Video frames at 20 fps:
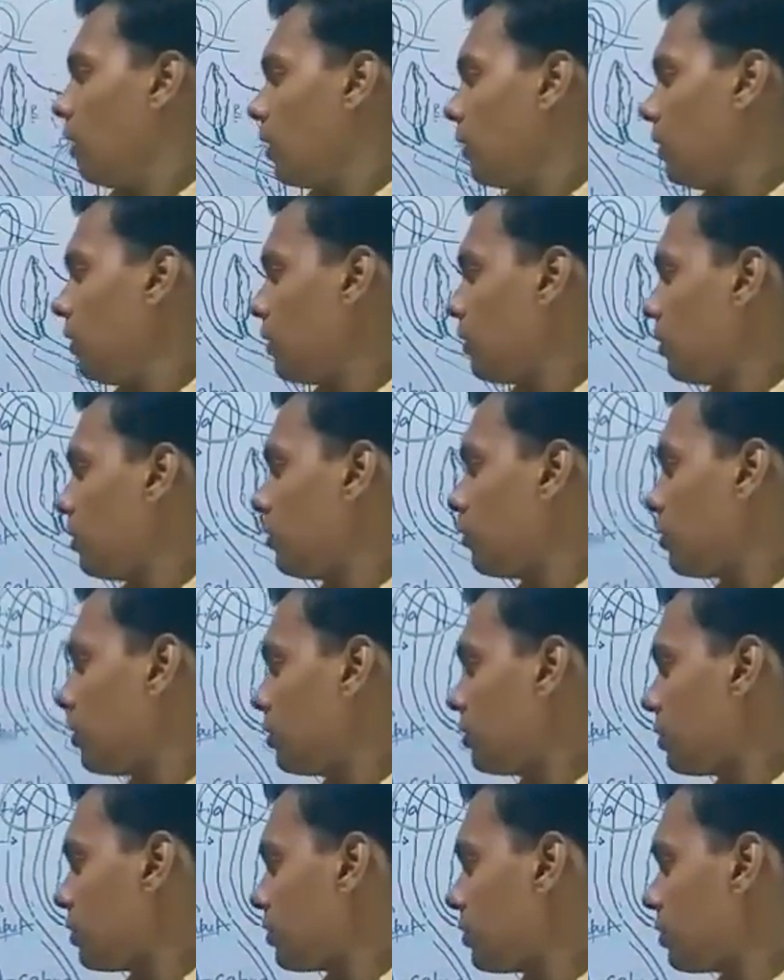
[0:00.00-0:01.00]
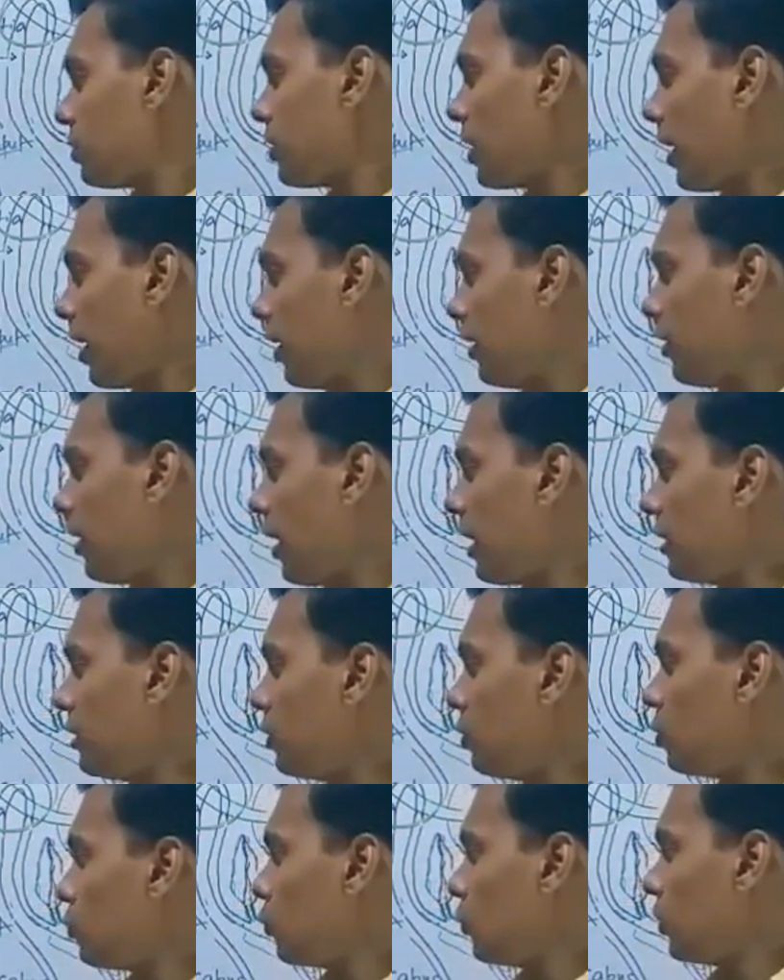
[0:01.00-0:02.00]
In another, second, that is
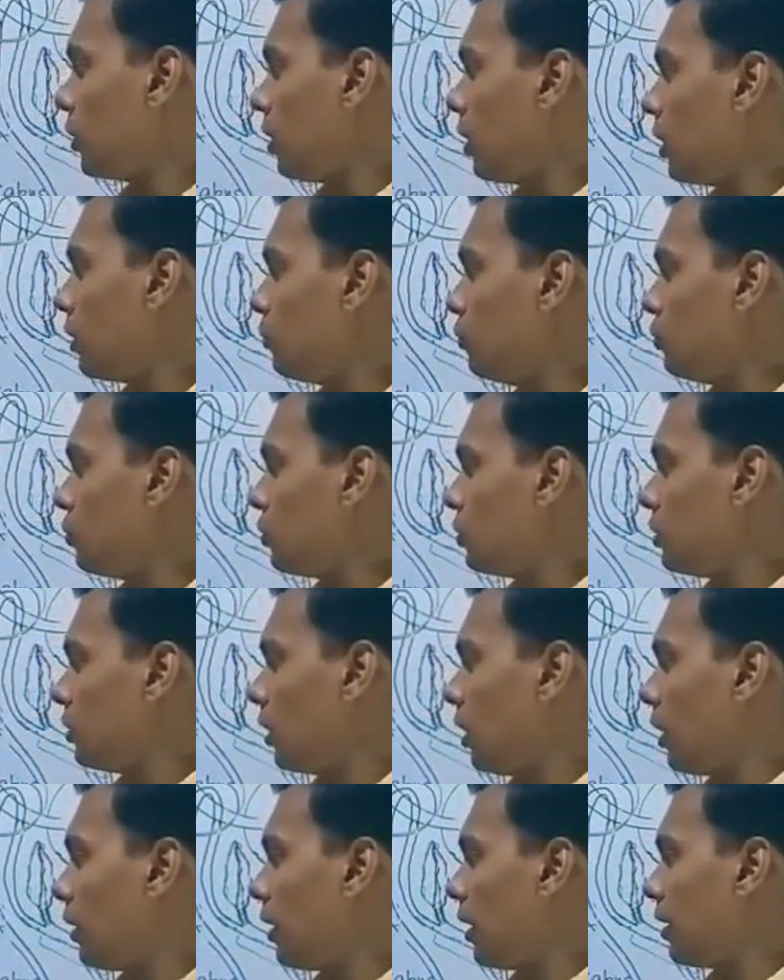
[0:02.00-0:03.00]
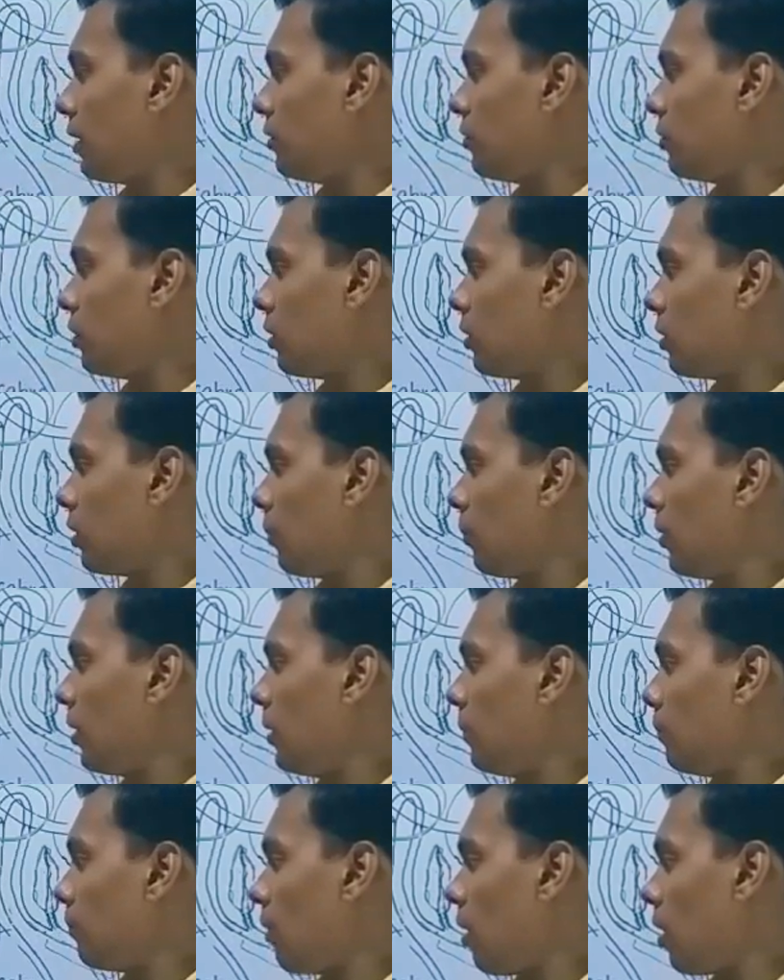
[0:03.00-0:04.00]
the tunica albuginea, that is the
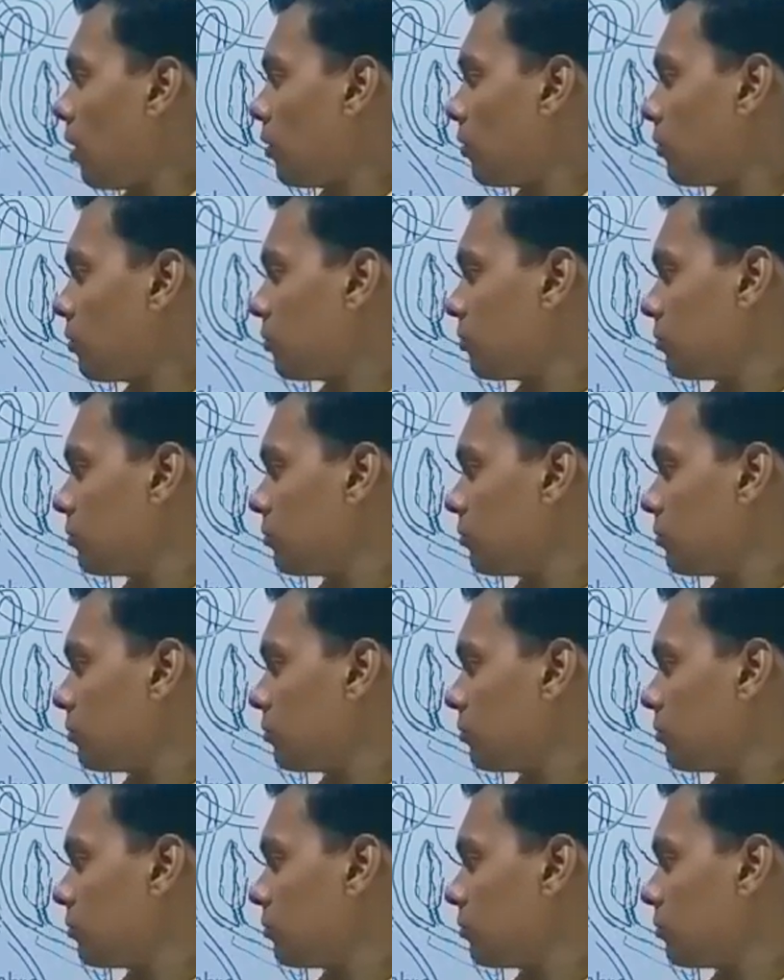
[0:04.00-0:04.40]
covering part